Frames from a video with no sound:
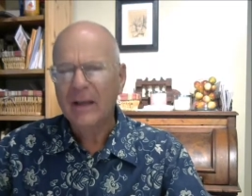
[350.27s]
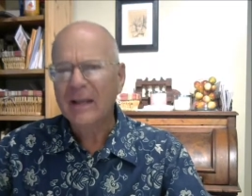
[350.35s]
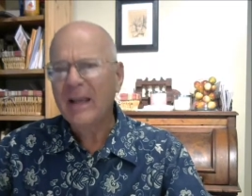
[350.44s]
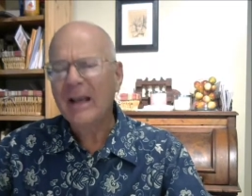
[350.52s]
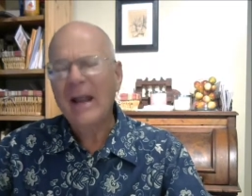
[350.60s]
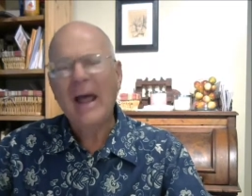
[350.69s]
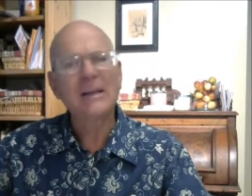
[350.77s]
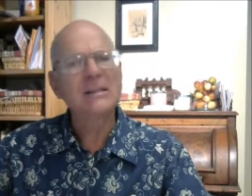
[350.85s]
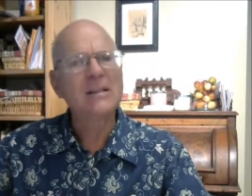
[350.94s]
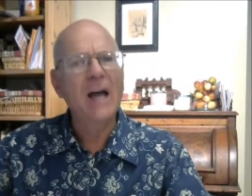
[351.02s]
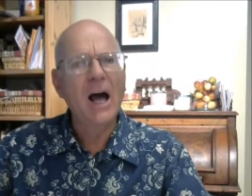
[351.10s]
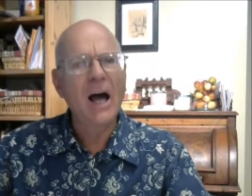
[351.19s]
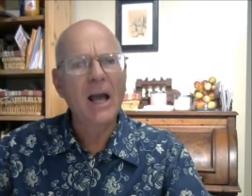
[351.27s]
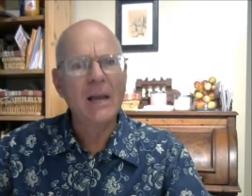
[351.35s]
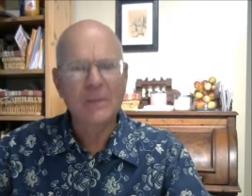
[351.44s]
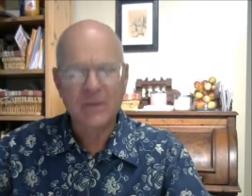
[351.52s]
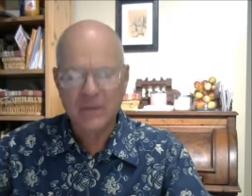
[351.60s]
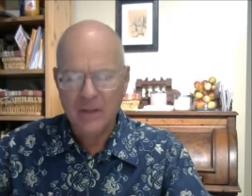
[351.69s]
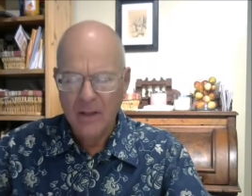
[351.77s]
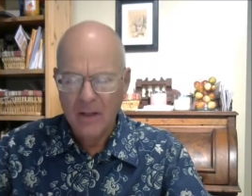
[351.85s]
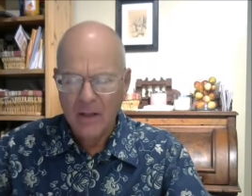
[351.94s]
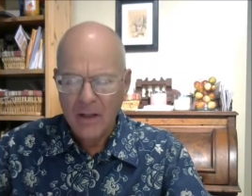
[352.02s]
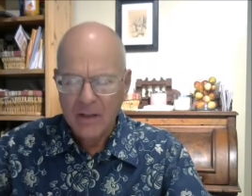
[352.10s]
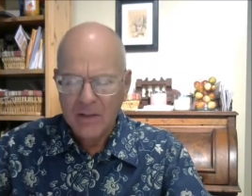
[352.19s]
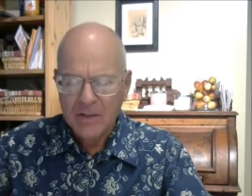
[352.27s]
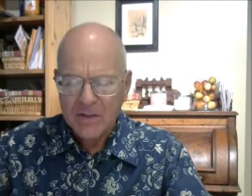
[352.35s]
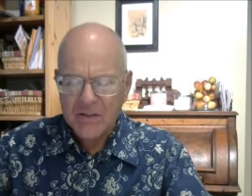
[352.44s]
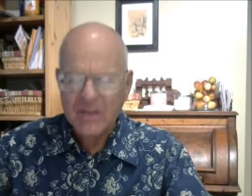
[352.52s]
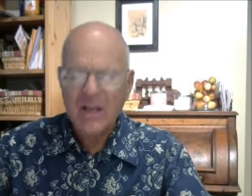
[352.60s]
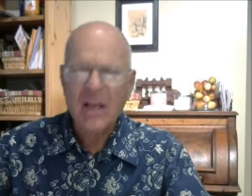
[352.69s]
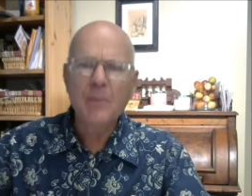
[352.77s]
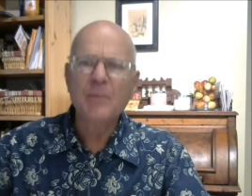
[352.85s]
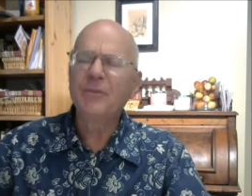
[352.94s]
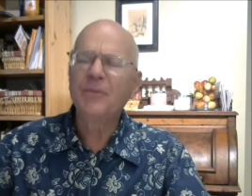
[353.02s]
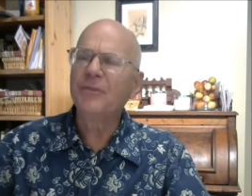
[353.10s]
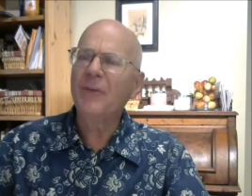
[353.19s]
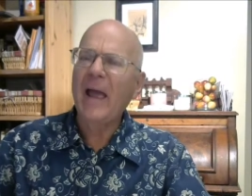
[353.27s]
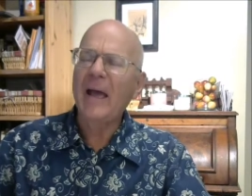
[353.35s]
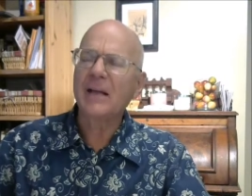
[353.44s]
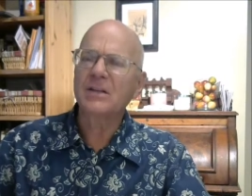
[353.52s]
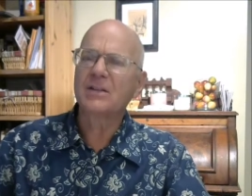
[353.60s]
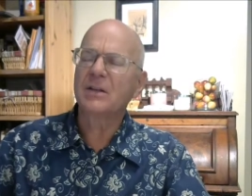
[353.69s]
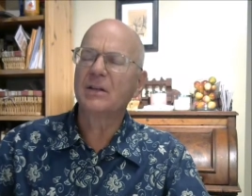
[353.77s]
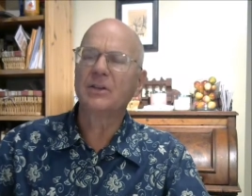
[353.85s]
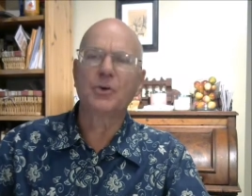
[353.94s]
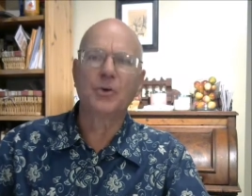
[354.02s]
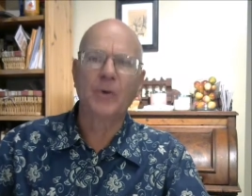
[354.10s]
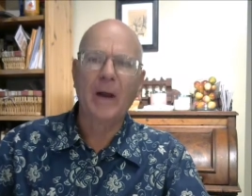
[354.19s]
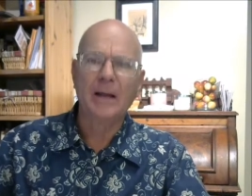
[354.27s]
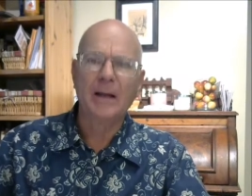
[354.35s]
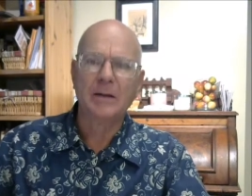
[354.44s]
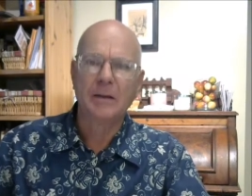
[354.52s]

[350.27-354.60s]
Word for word: can at times seem vast and great.